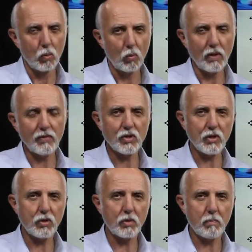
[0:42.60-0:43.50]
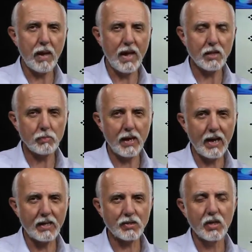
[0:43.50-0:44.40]
one of a suit,
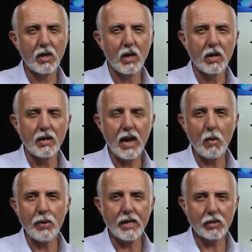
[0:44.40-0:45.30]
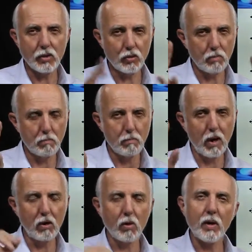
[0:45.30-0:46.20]
pass. Now we get to
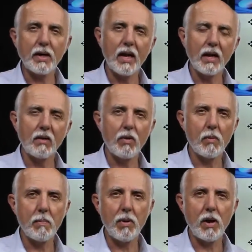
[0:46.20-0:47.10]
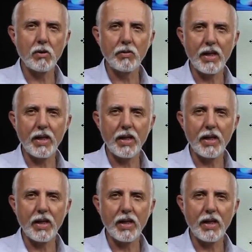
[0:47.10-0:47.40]
borrow a king from our partner.